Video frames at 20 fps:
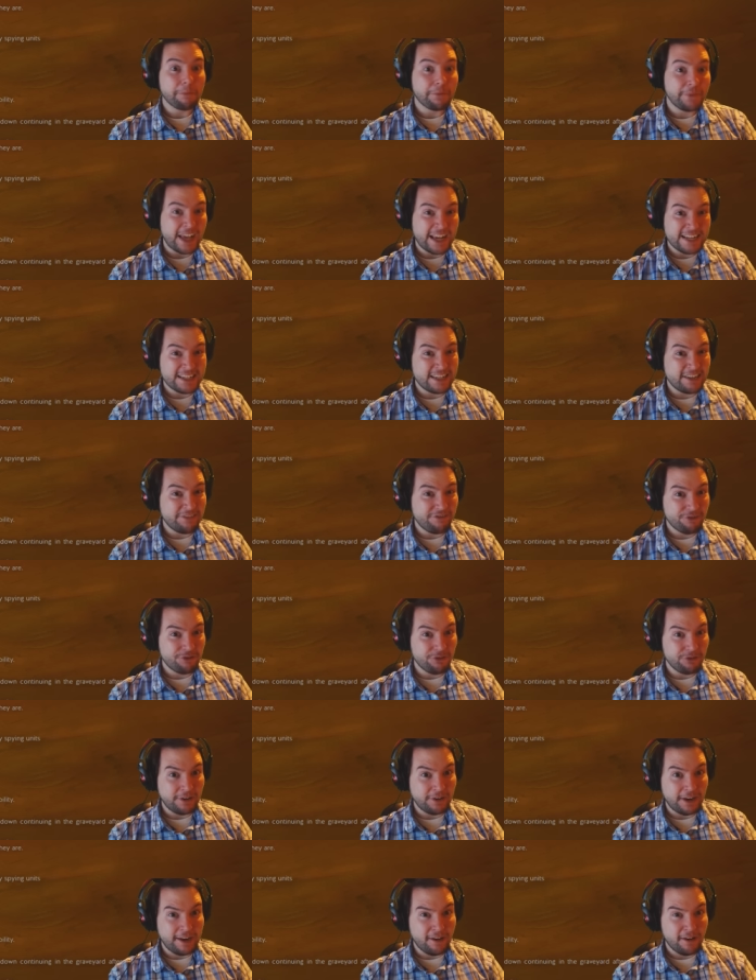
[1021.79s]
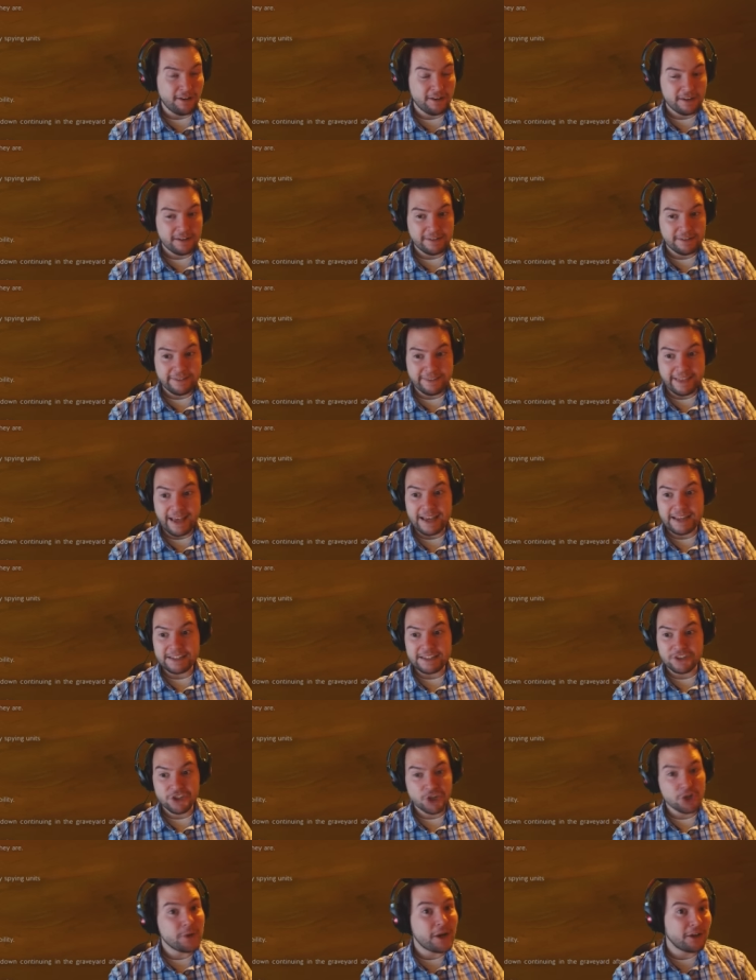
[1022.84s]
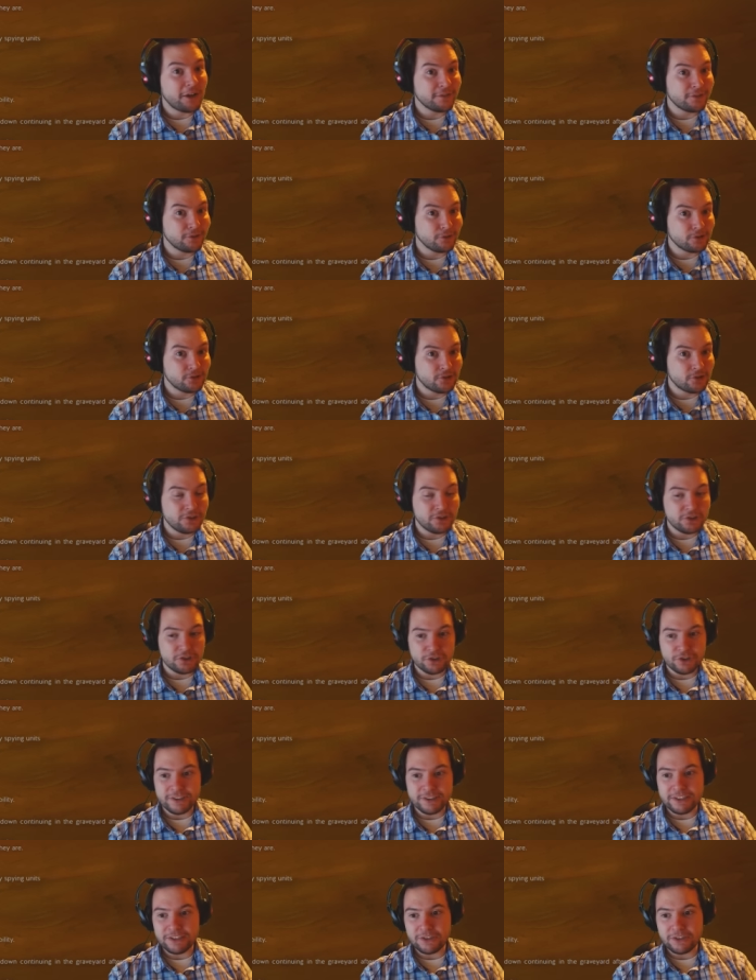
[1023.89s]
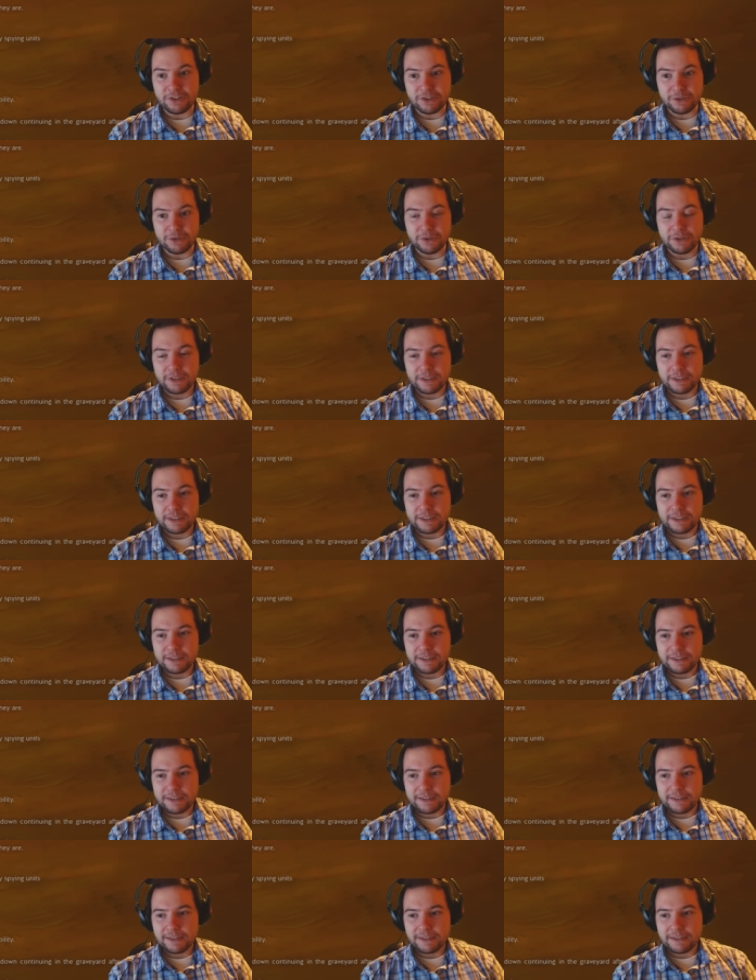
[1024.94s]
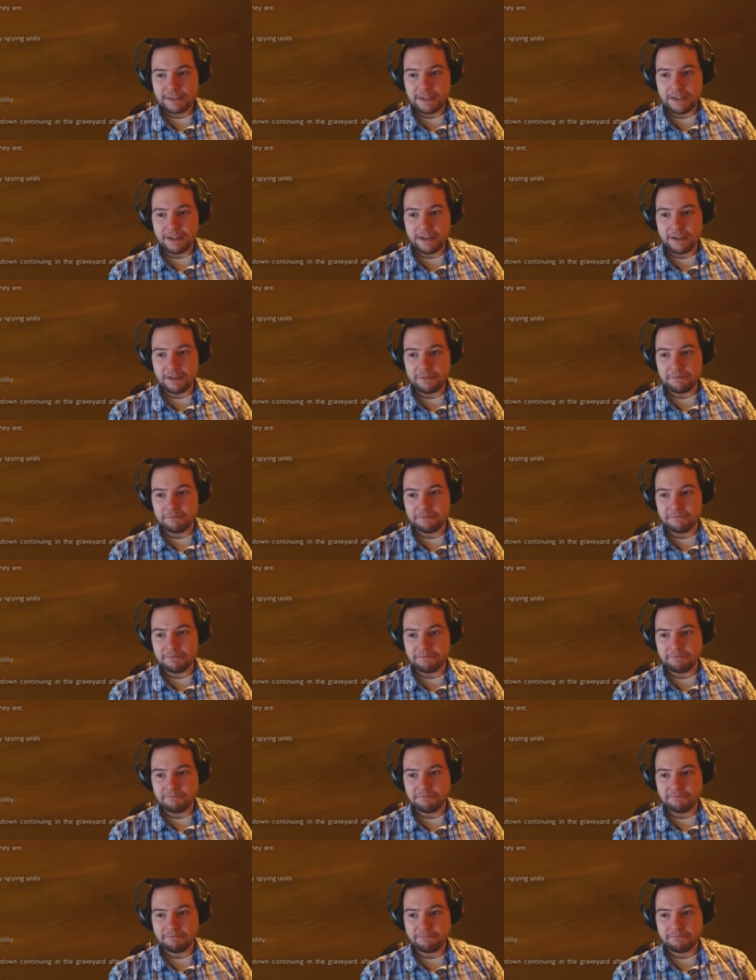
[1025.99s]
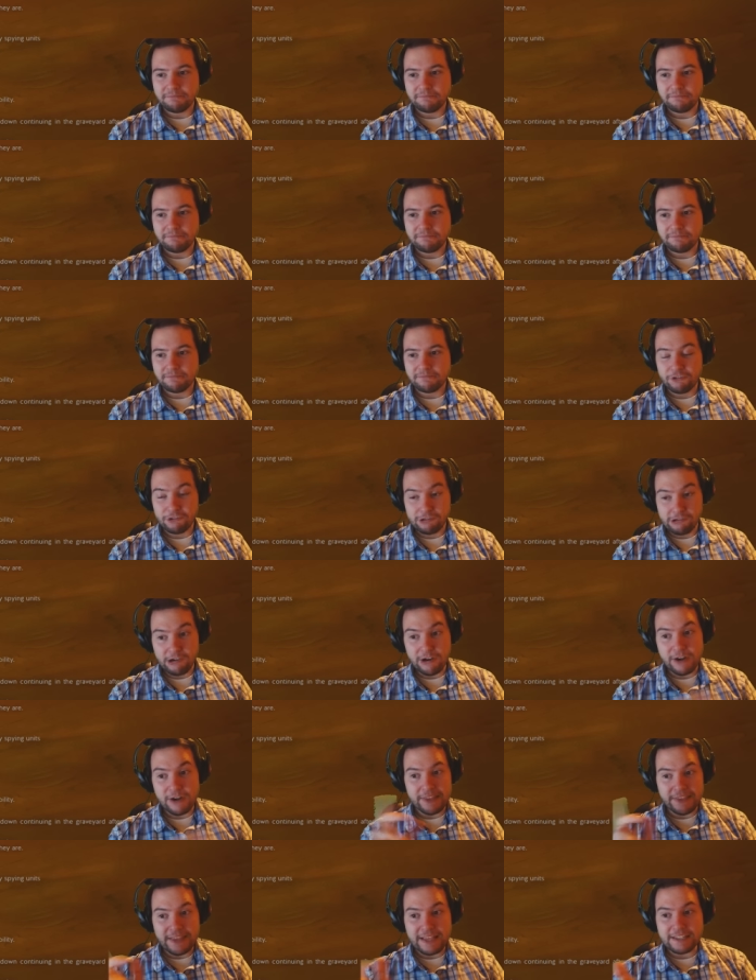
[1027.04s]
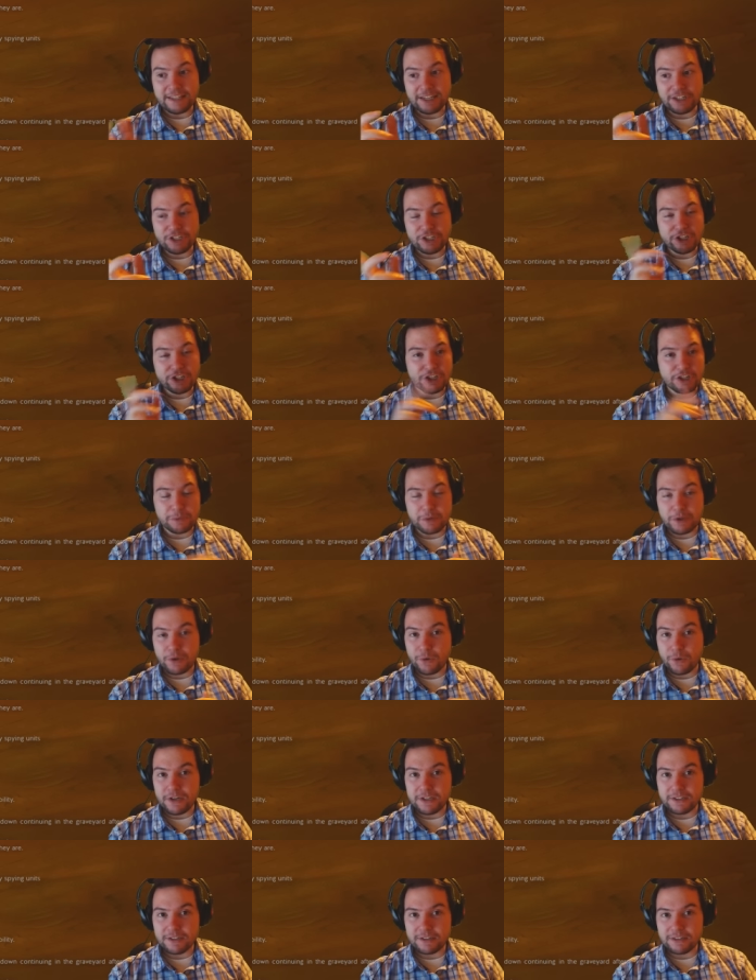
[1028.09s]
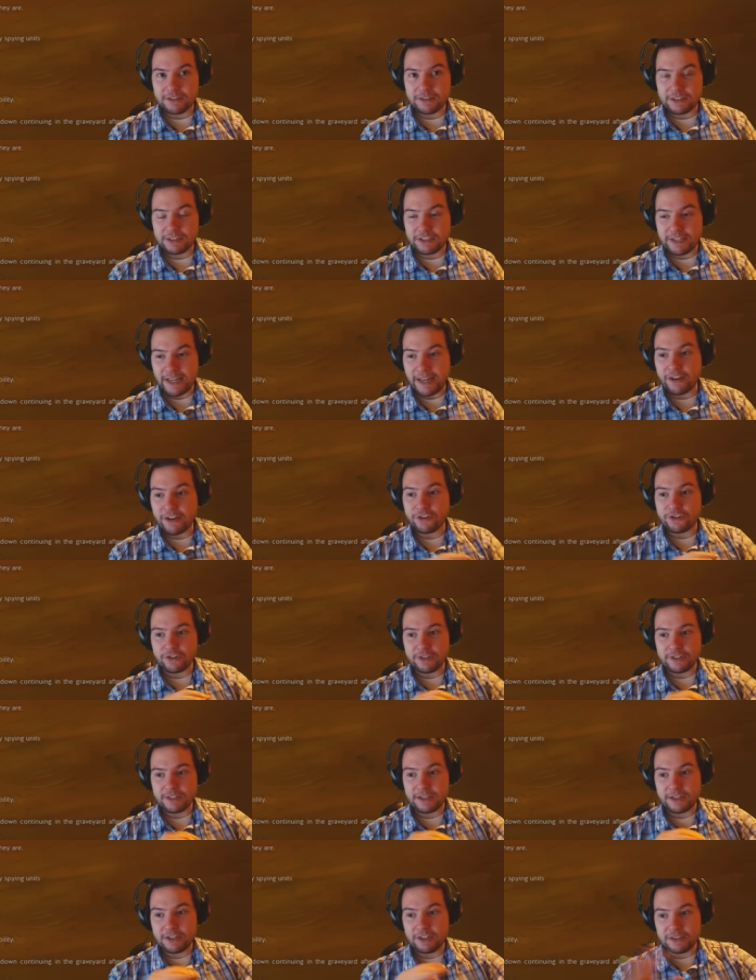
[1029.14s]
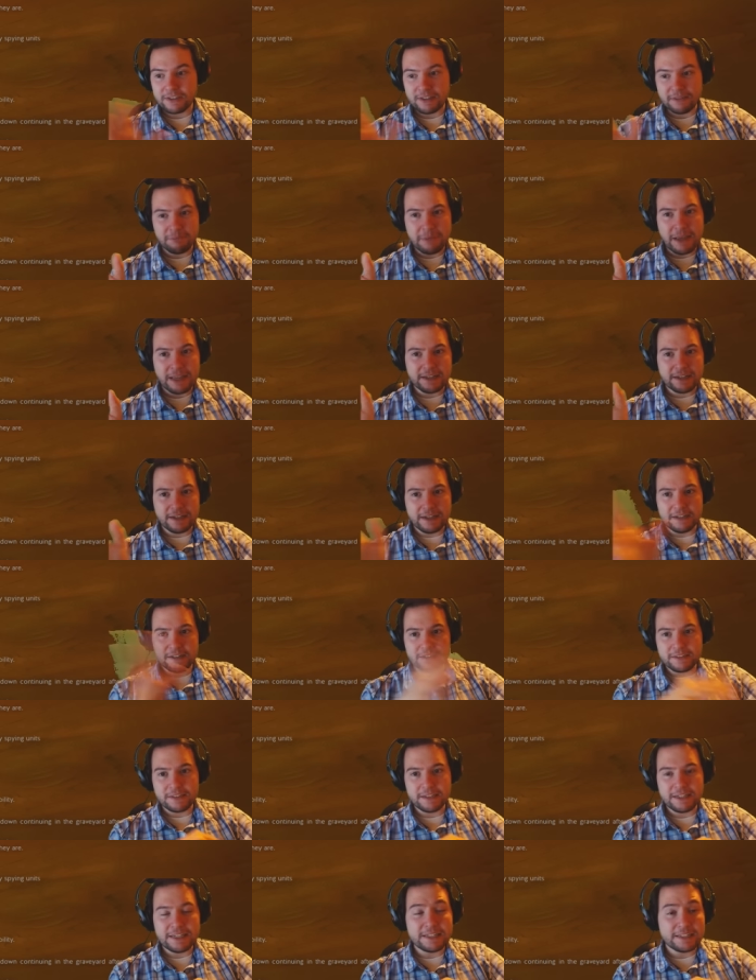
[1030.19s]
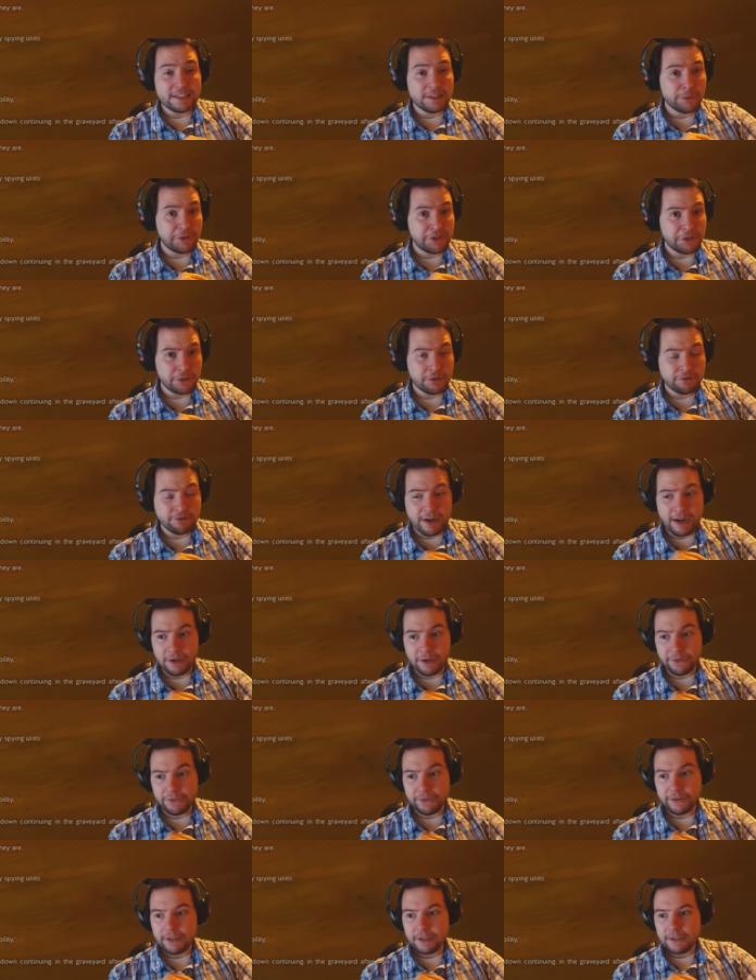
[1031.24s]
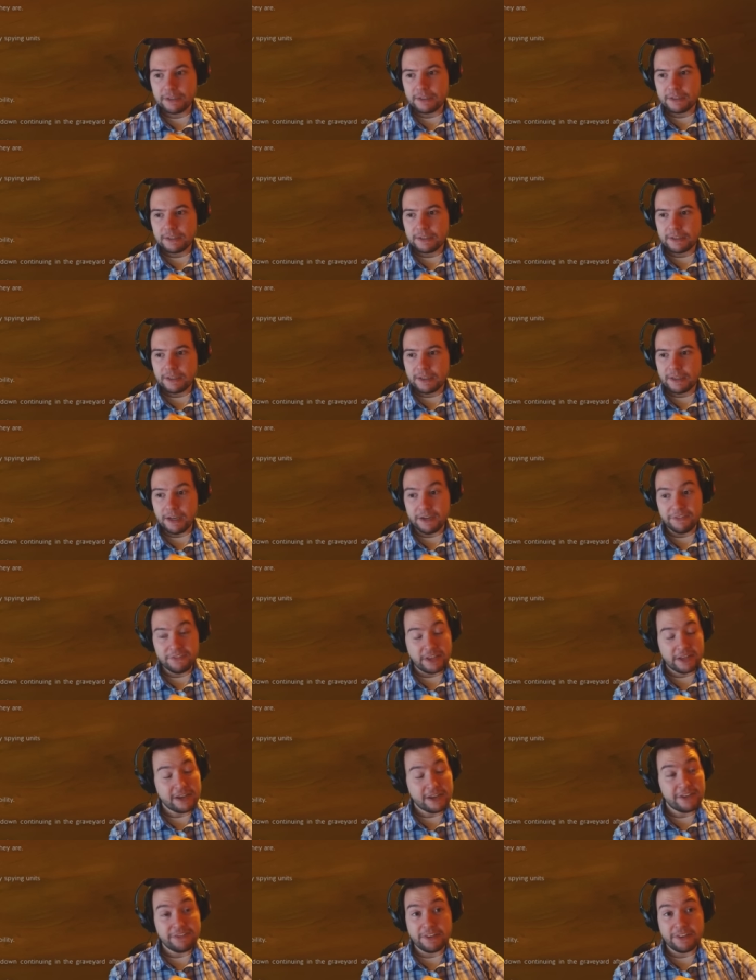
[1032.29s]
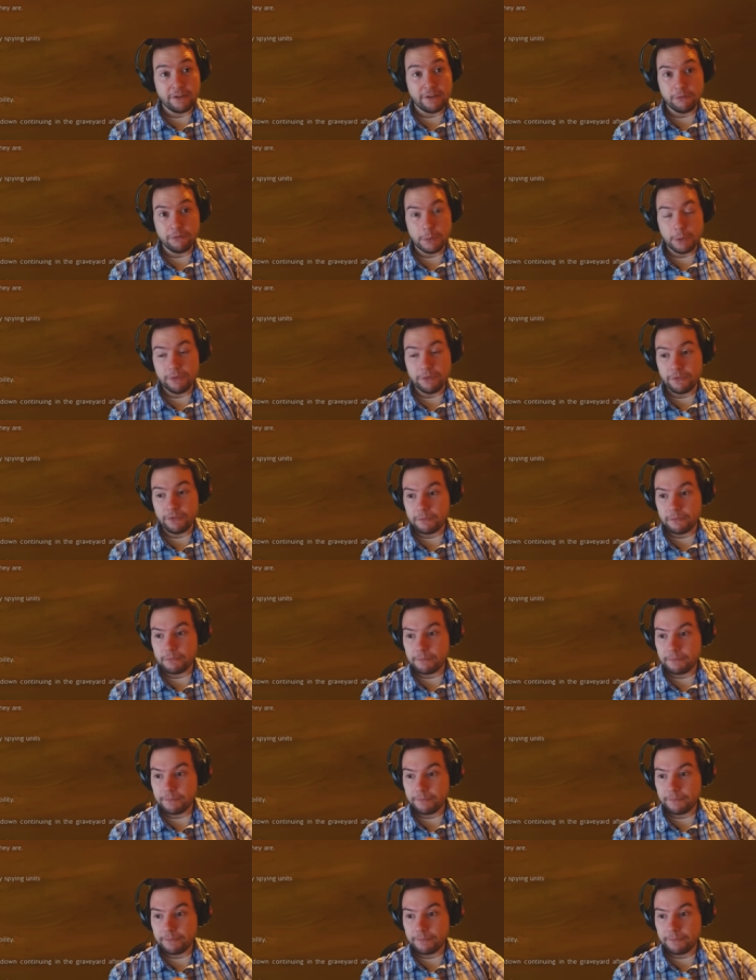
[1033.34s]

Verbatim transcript: That's difficult now. That is 2 Alzur's Thunders you need to do. Right, that's actually going to be quite dangerous because Manganels can easily win you a round if they don't remove them.